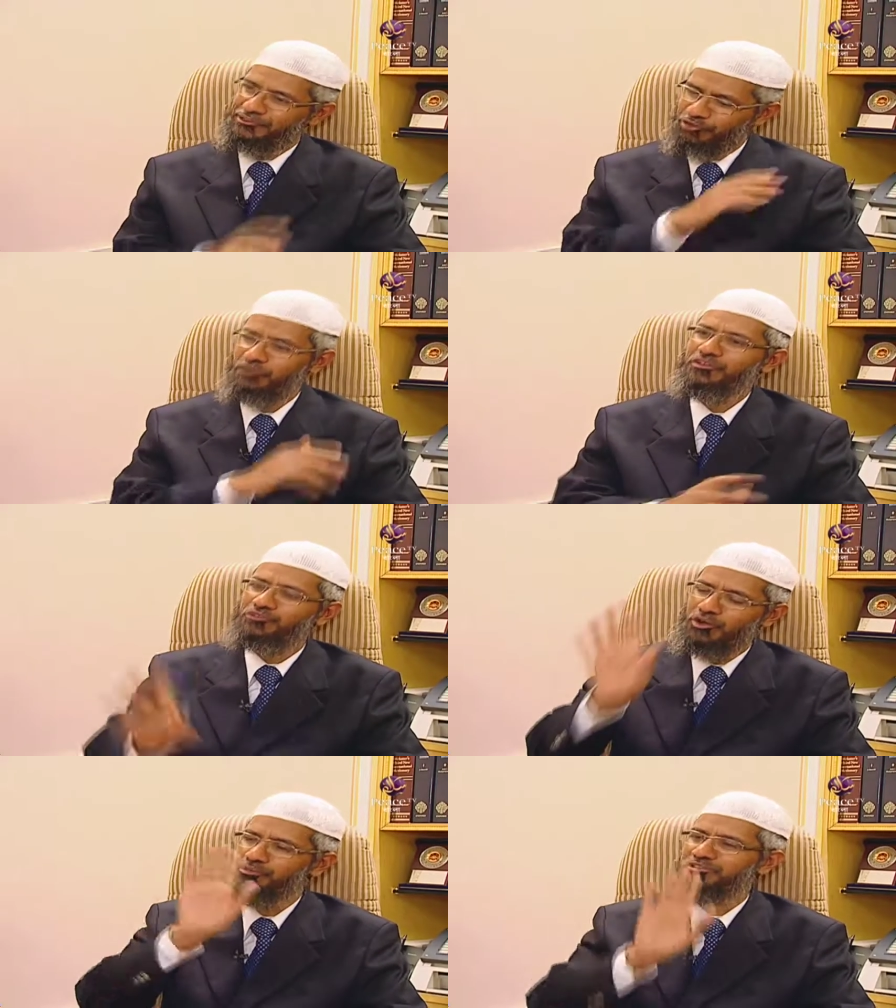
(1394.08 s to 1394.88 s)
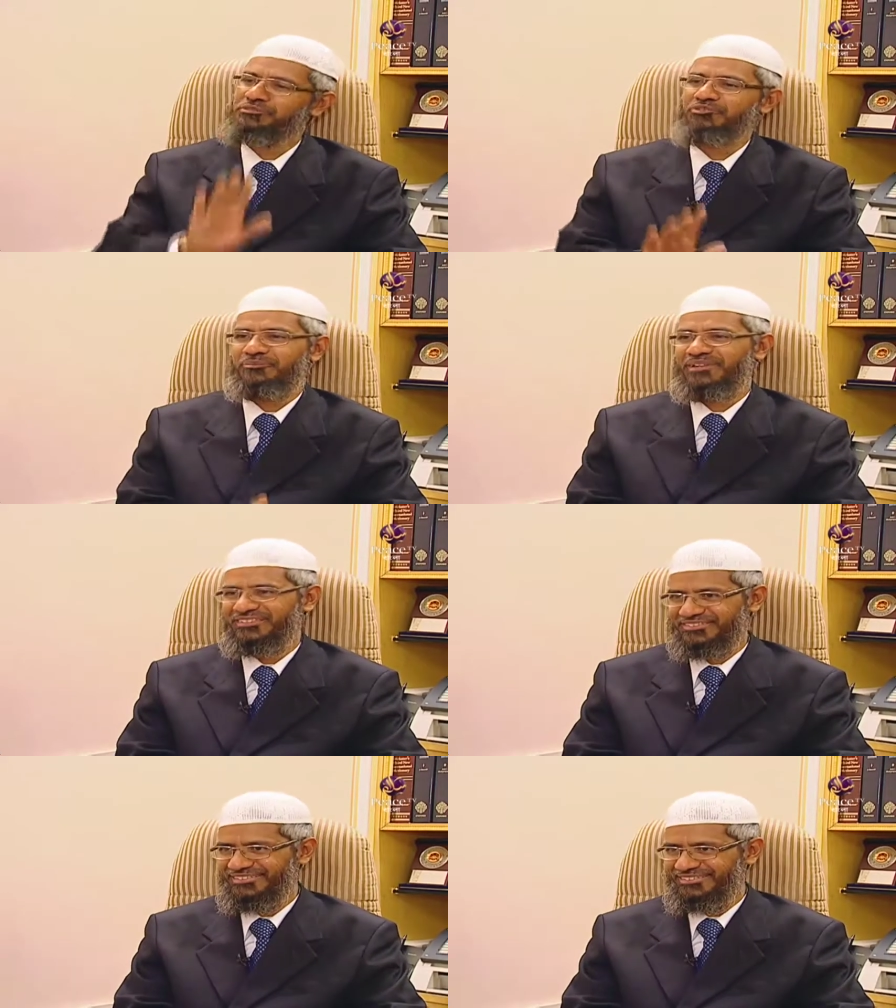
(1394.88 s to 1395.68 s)
it's always non-Muslims who have
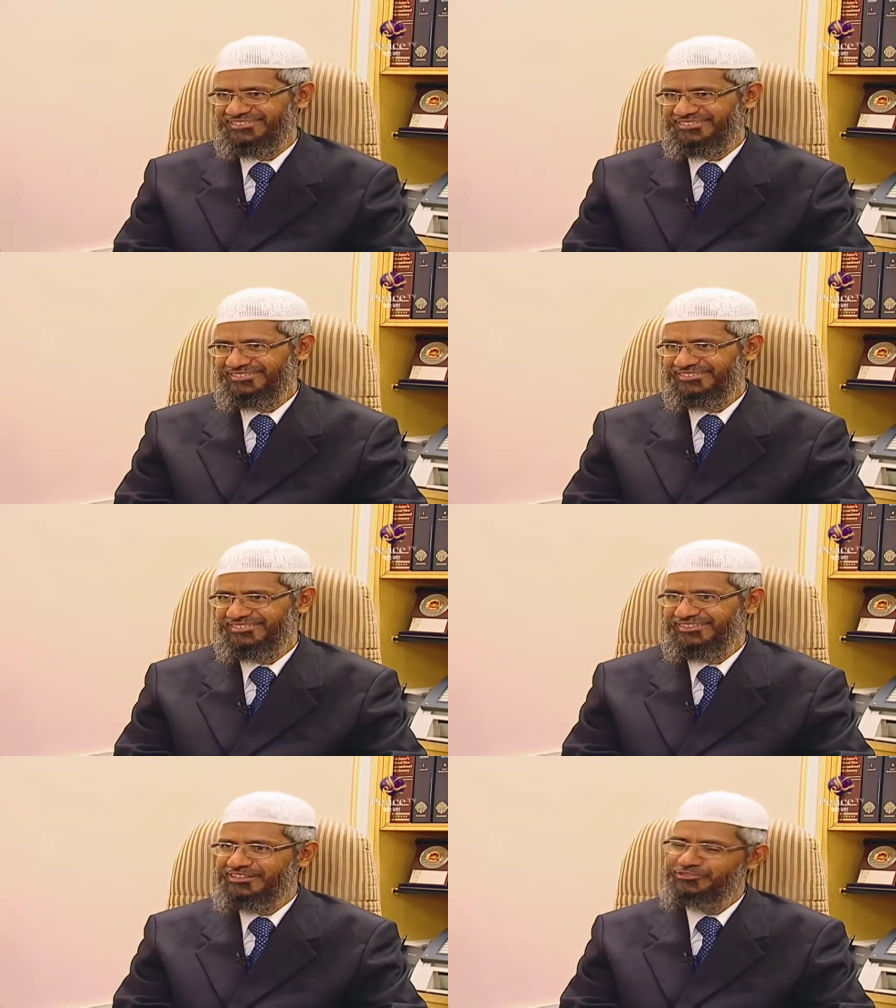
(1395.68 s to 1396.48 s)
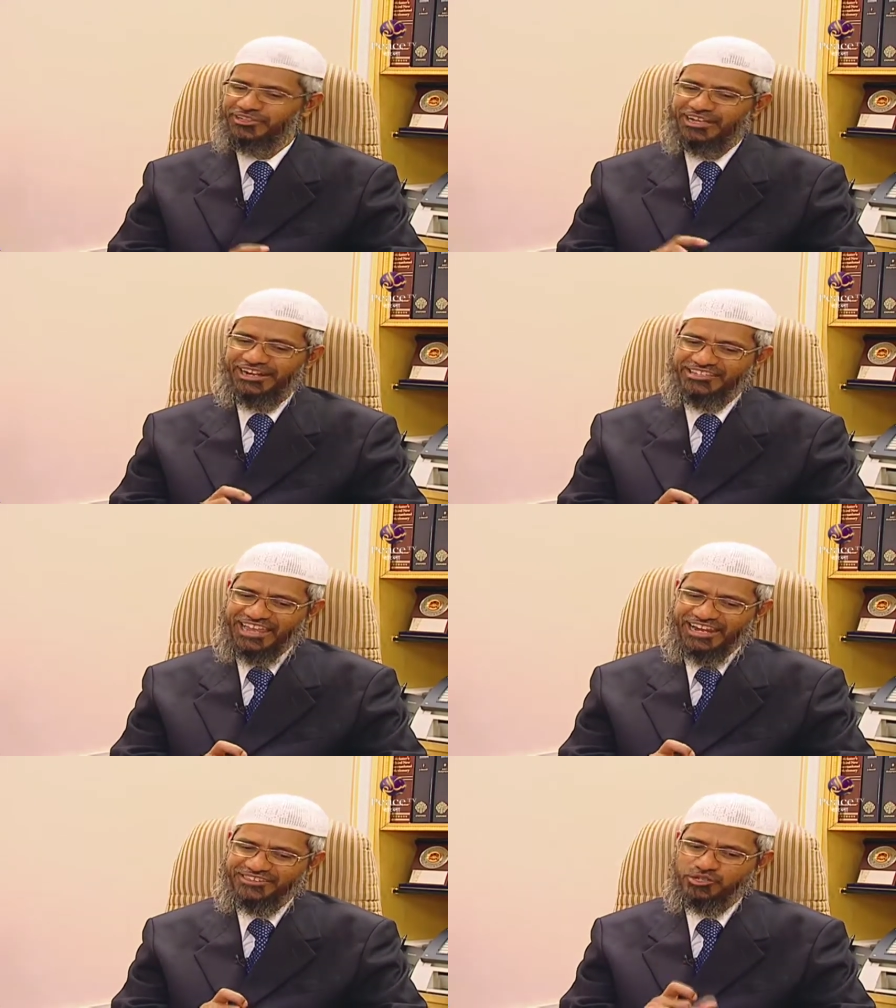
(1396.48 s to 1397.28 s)
been asking. So
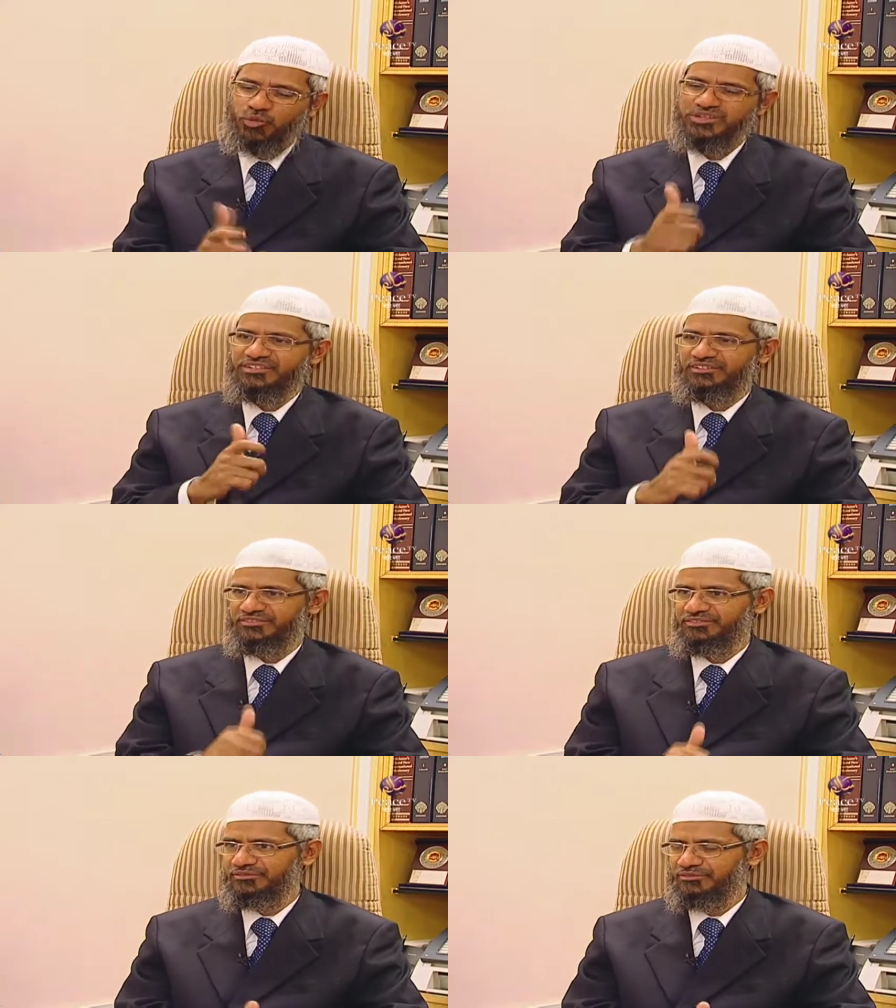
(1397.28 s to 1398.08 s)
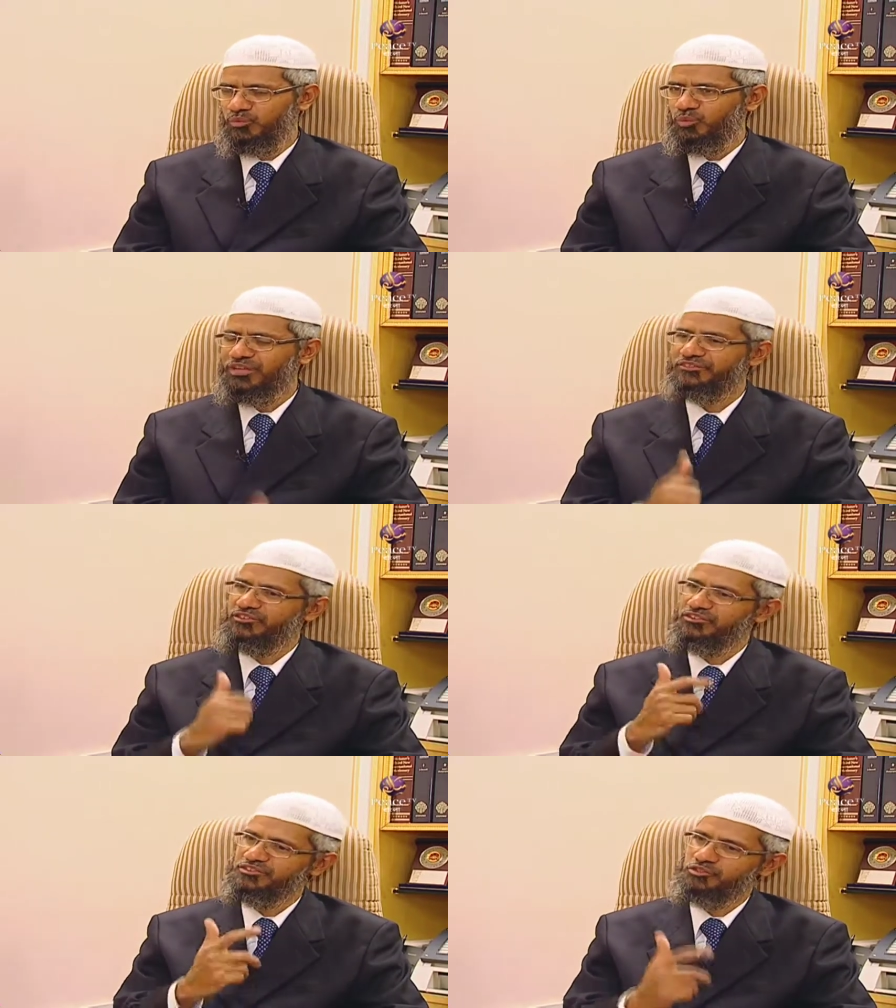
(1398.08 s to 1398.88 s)
regarding challenging questions, right.
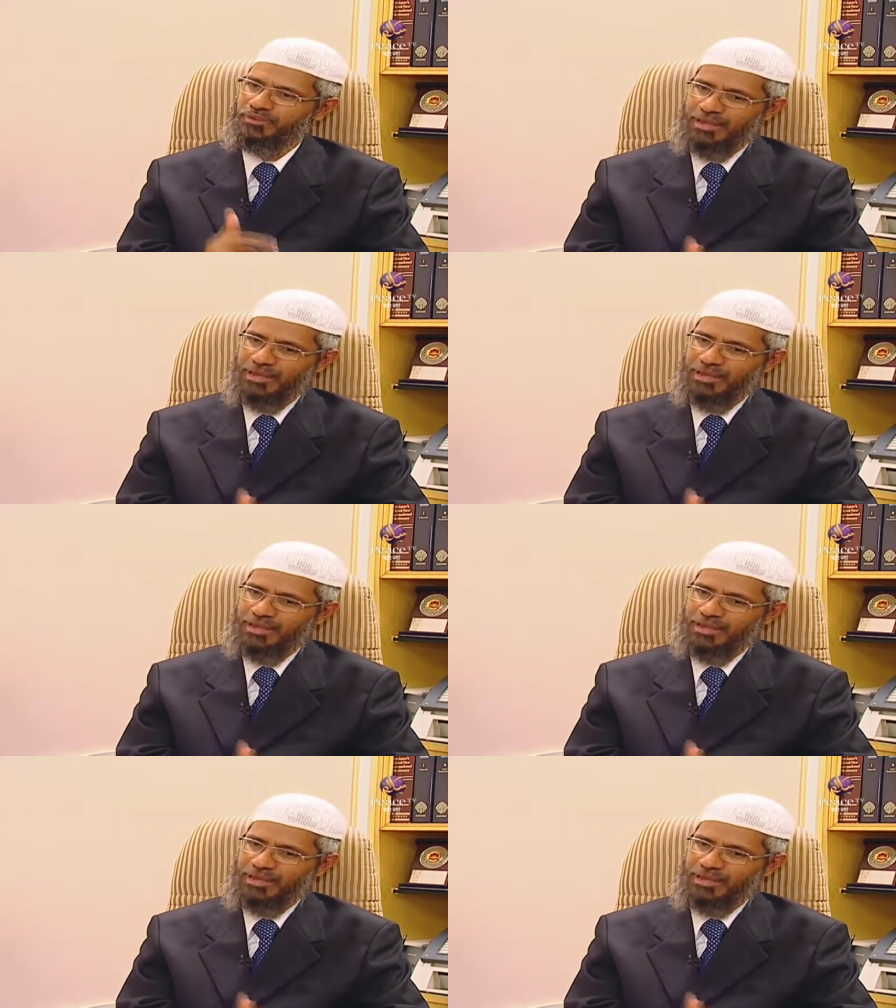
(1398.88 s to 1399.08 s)
once when I was in